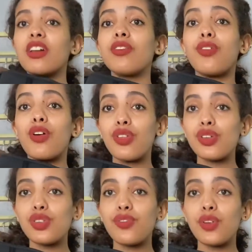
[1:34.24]
for
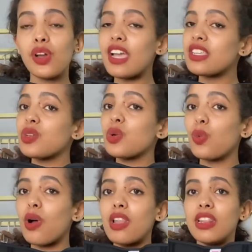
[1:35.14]
those of you guys who
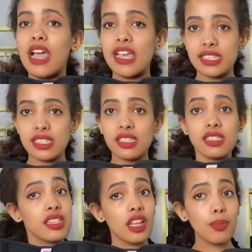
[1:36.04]
want less
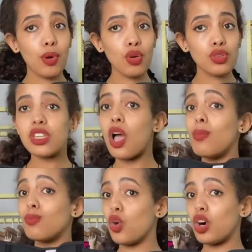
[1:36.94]
steel bones,
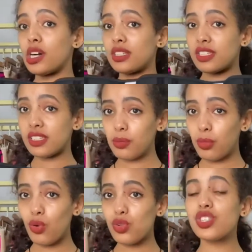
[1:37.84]
more steel
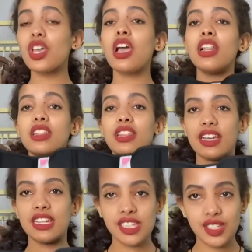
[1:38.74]
bones,
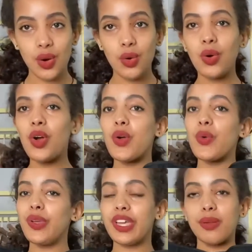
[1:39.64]
let us know.
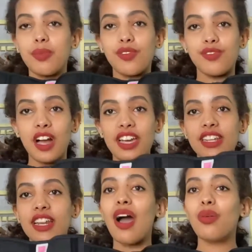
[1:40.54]
We can provide
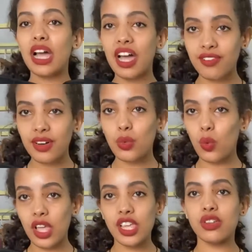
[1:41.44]
it however
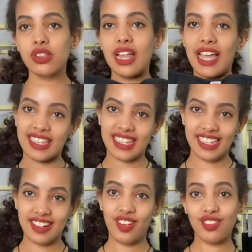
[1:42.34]
way you like
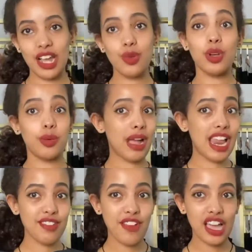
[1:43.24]
it, all right? We're
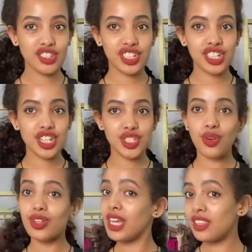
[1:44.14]
manufacturers,
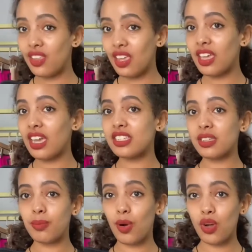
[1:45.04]
so nothing is
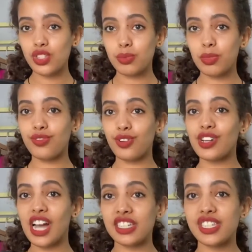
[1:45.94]
impossible
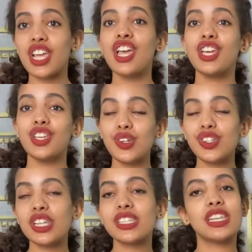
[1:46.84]
for us. You
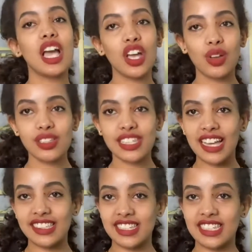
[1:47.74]
just
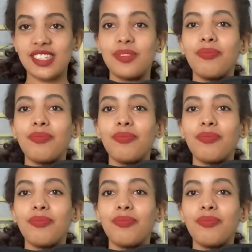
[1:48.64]
contact us.